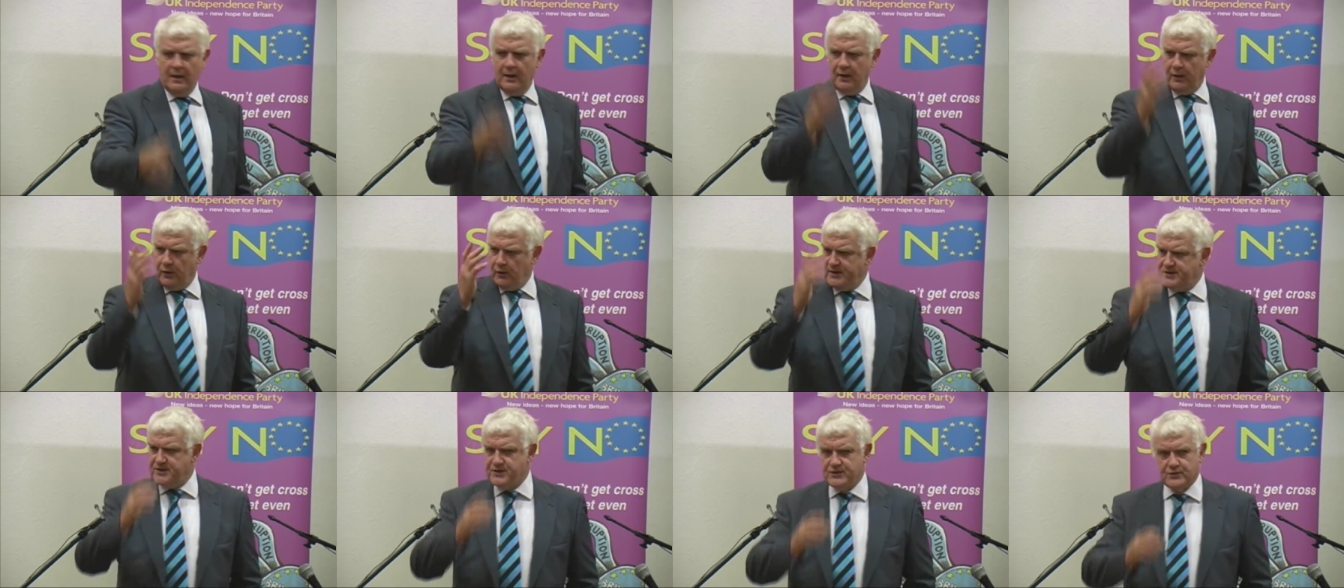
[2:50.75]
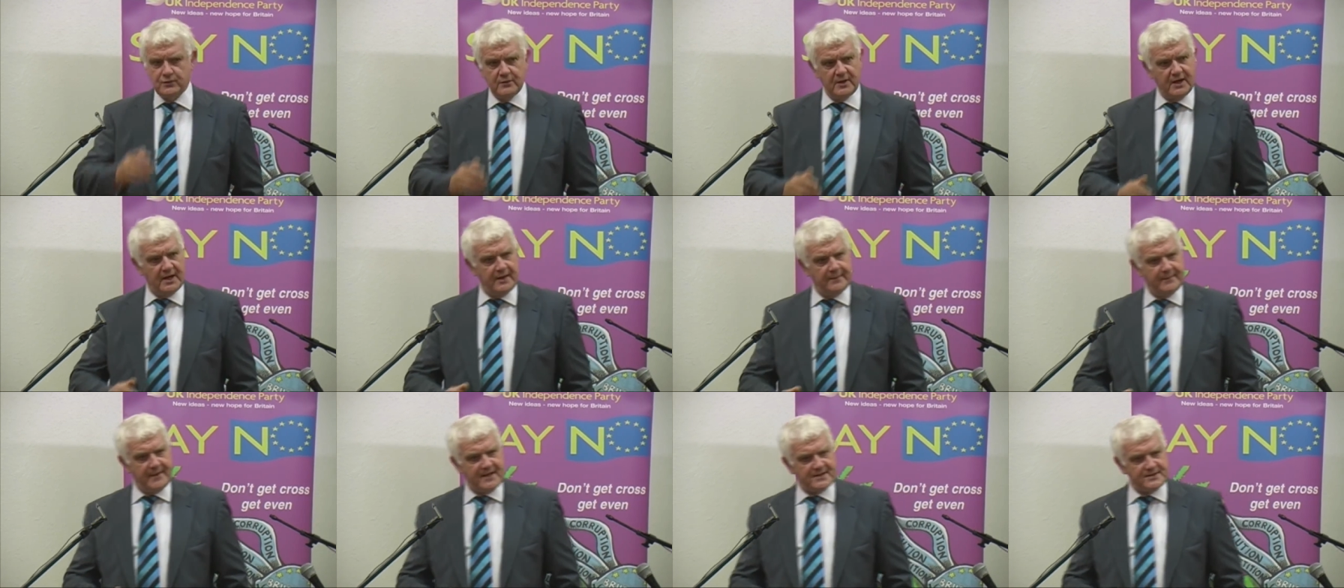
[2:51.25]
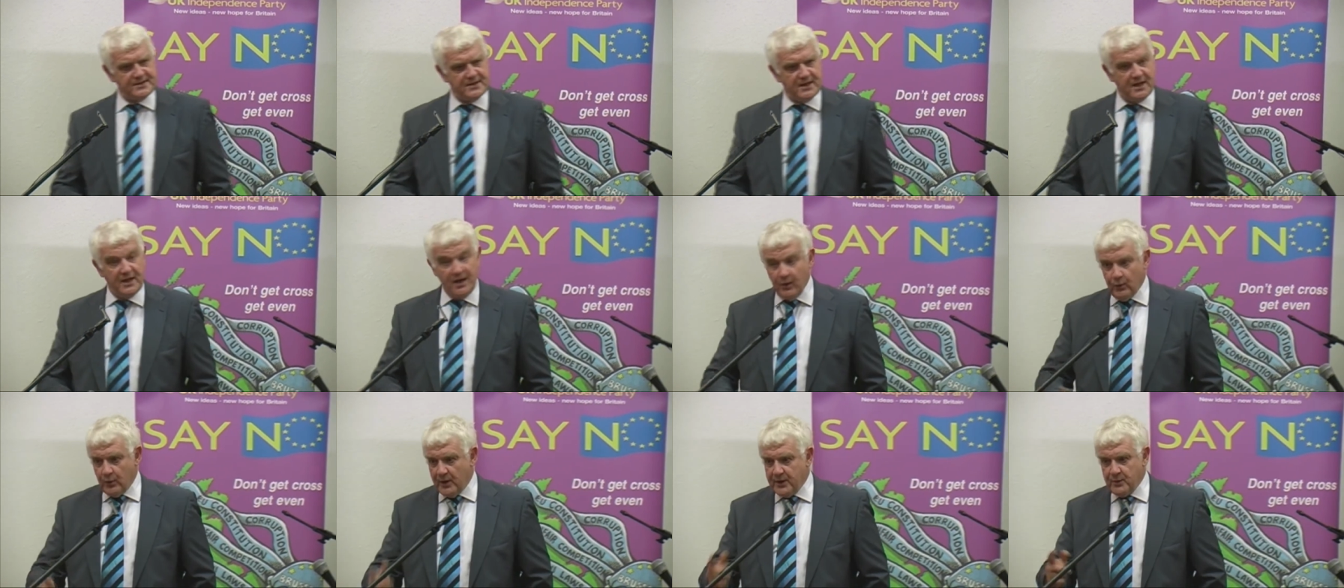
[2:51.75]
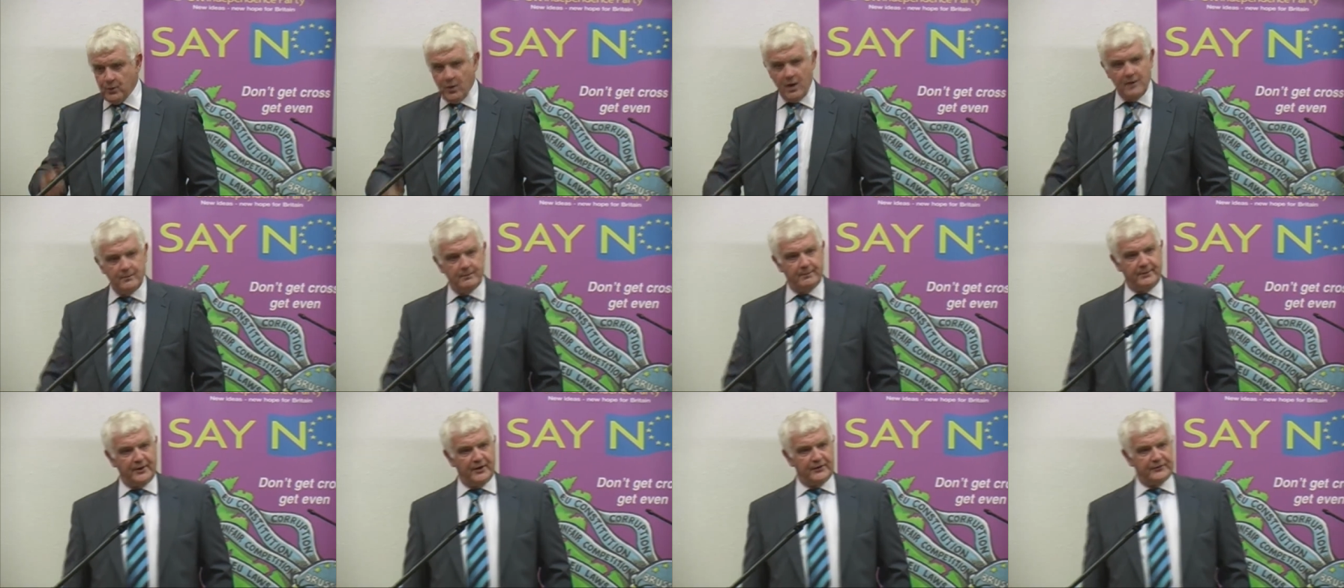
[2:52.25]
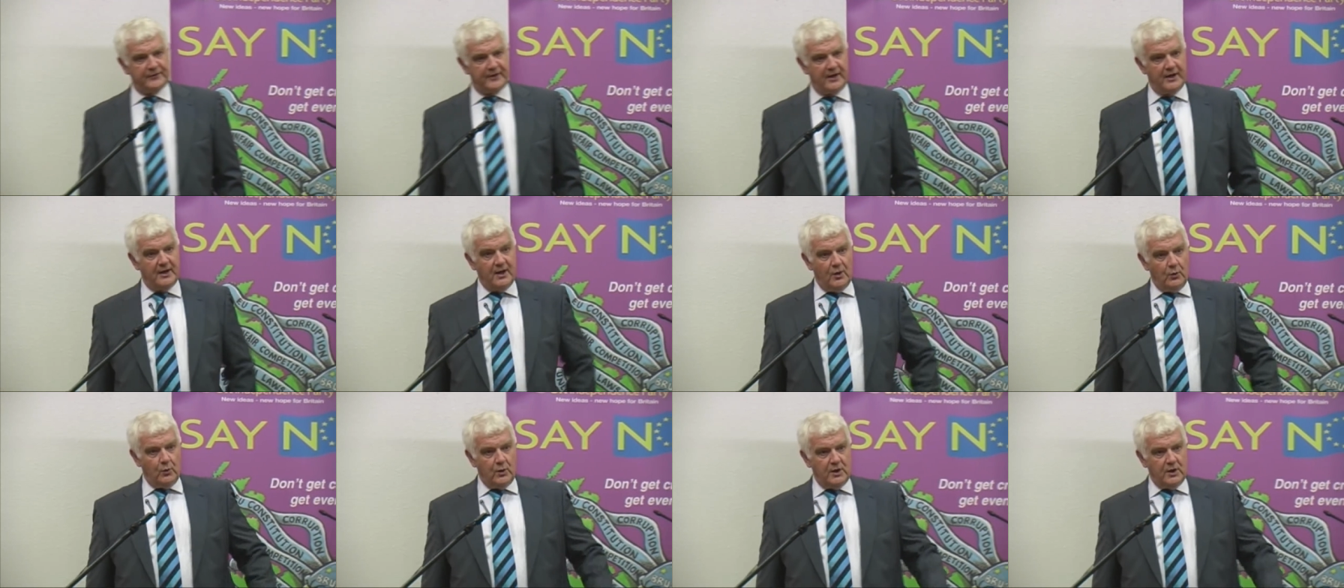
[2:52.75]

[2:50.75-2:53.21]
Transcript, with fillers: oh, it doesn't really matter. We won't bother.